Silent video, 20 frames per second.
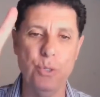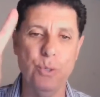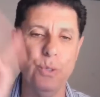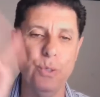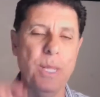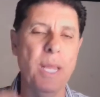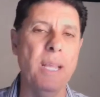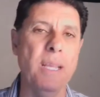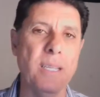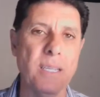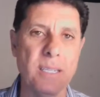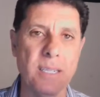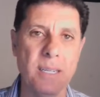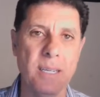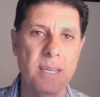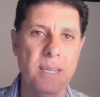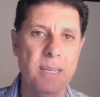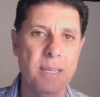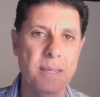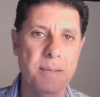And I see
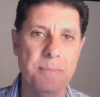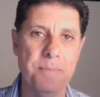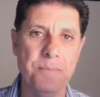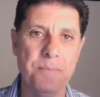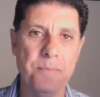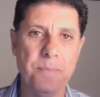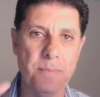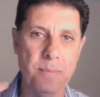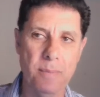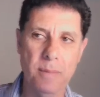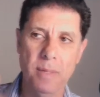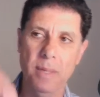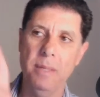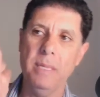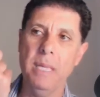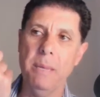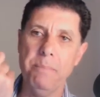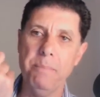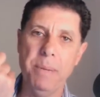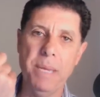those 2 things,
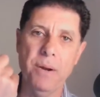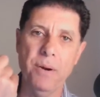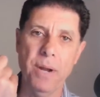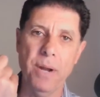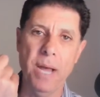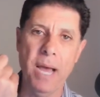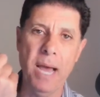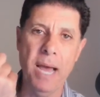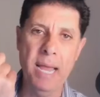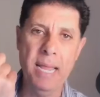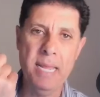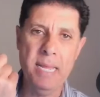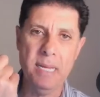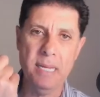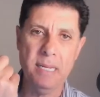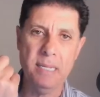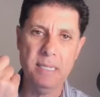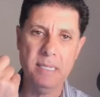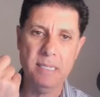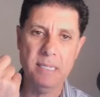the
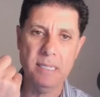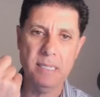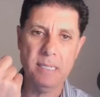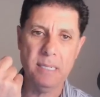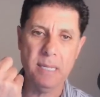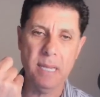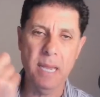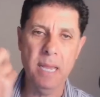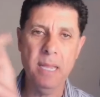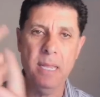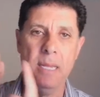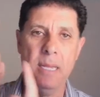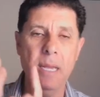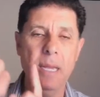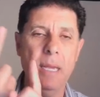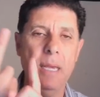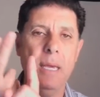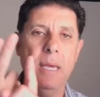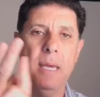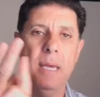BRI,
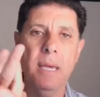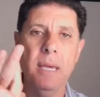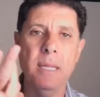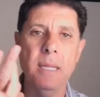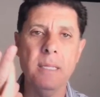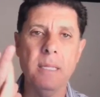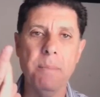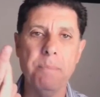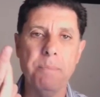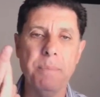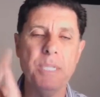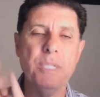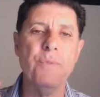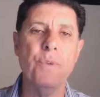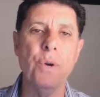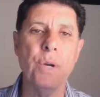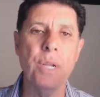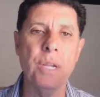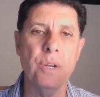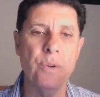okay, and the
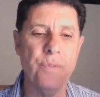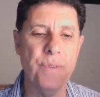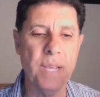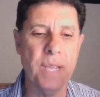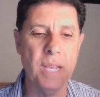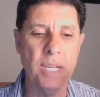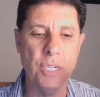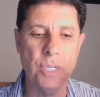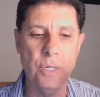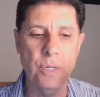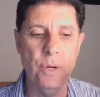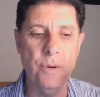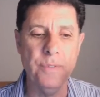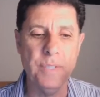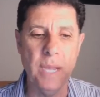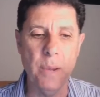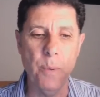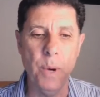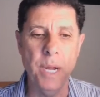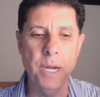peaceful reunification
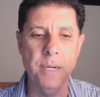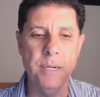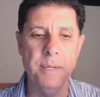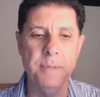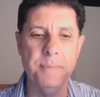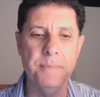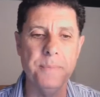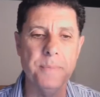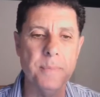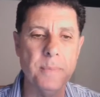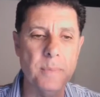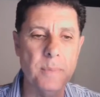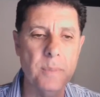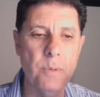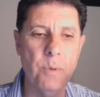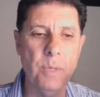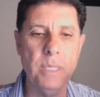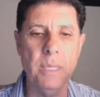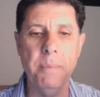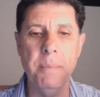of Taiwan
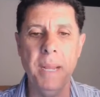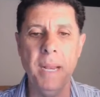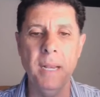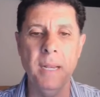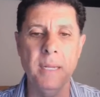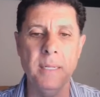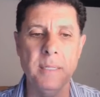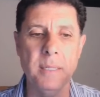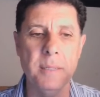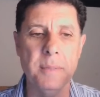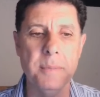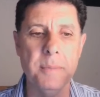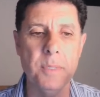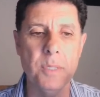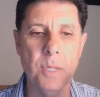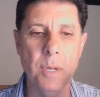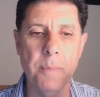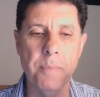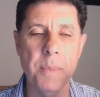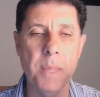with the mainland.
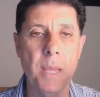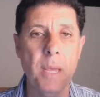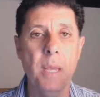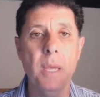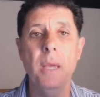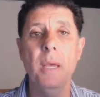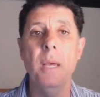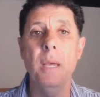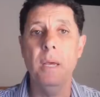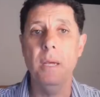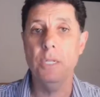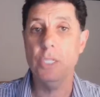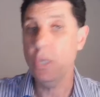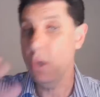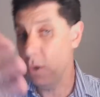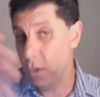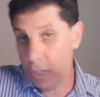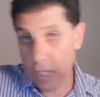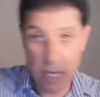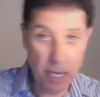So
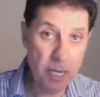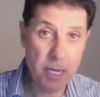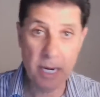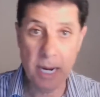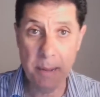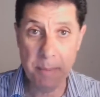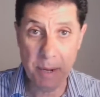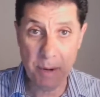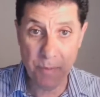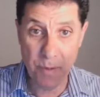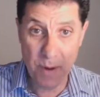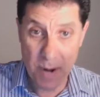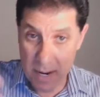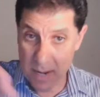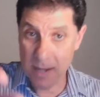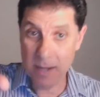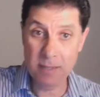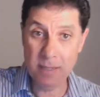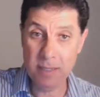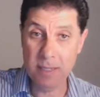on the economic
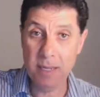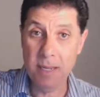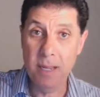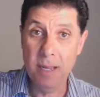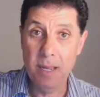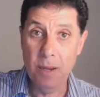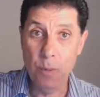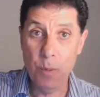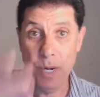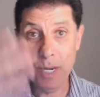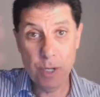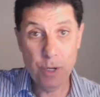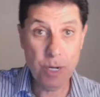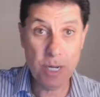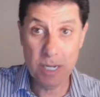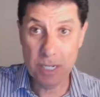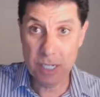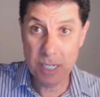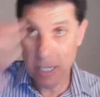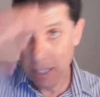front, when you
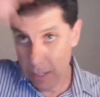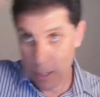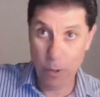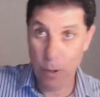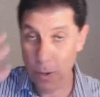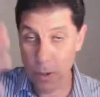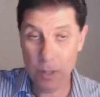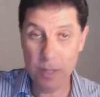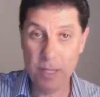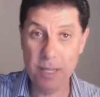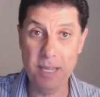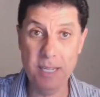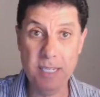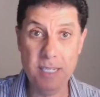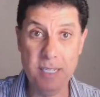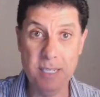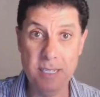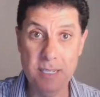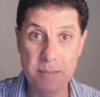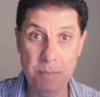consider all this,
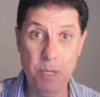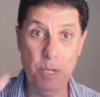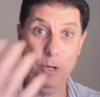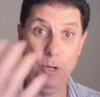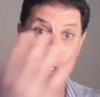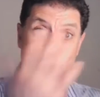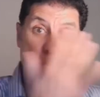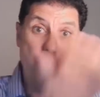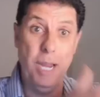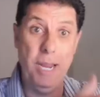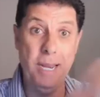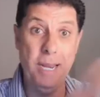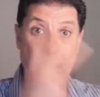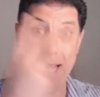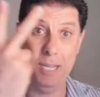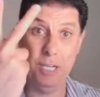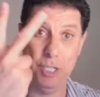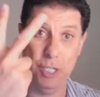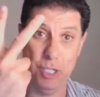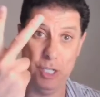because China is
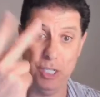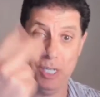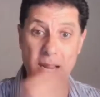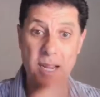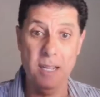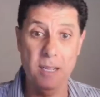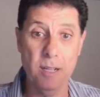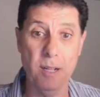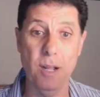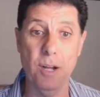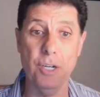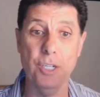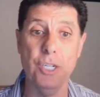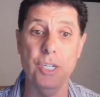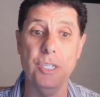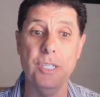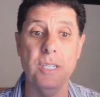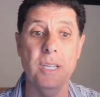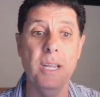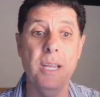the 2nd largest
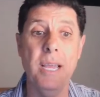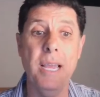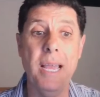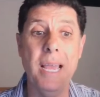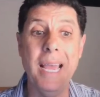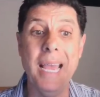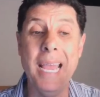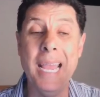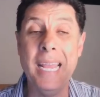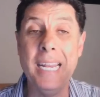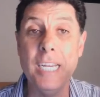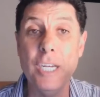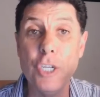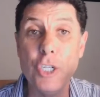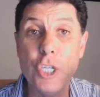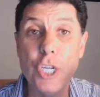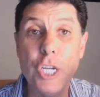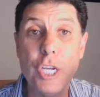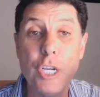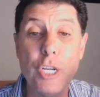
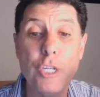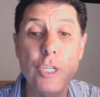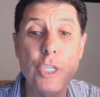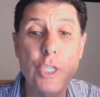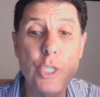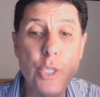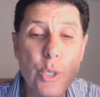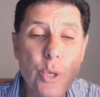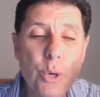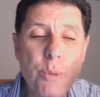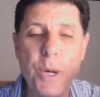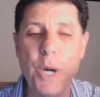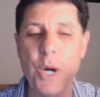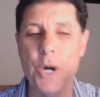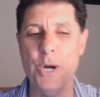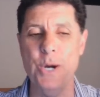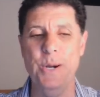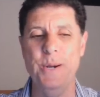energy consumer,